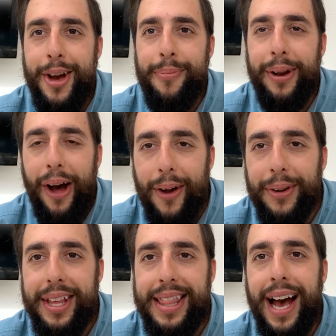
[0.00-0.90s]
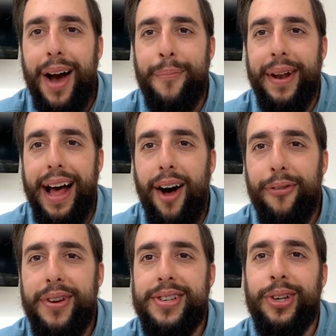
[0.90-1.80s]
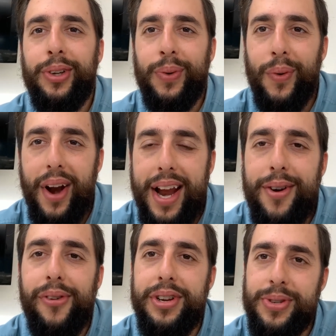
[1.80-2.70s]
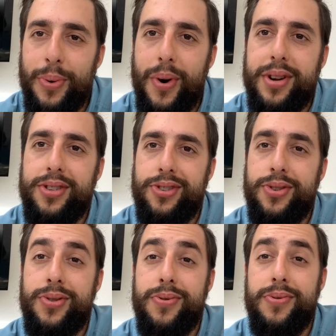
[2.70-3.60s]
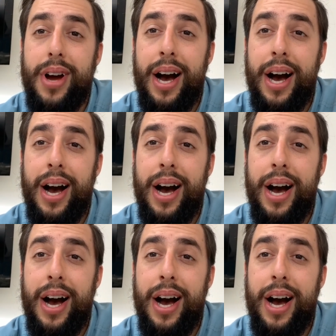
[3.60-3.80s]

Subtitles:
But not only that, but Alpha is a great resource to